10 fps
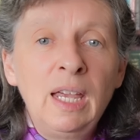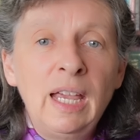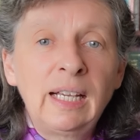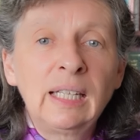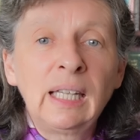
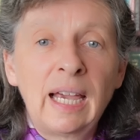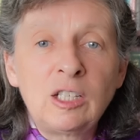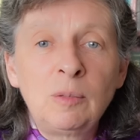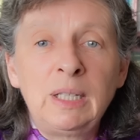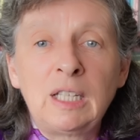It can
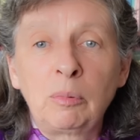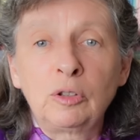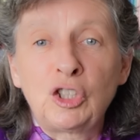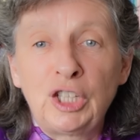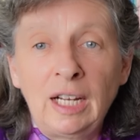later be double
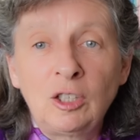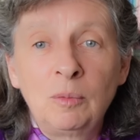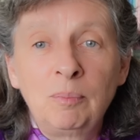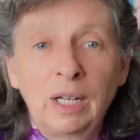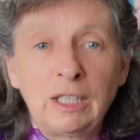checked
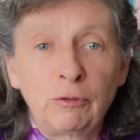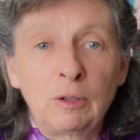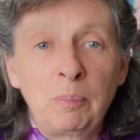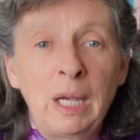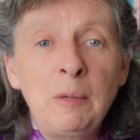by
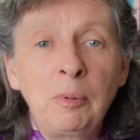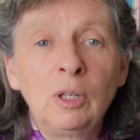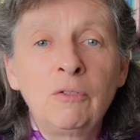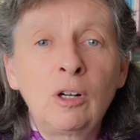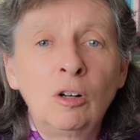different
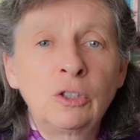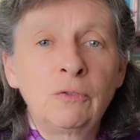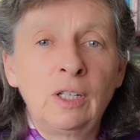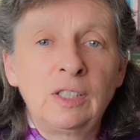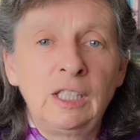people if a
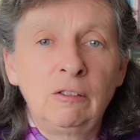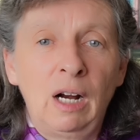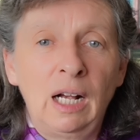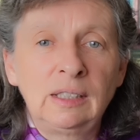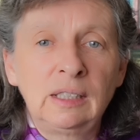controversy
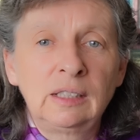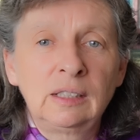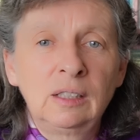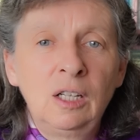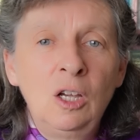arises.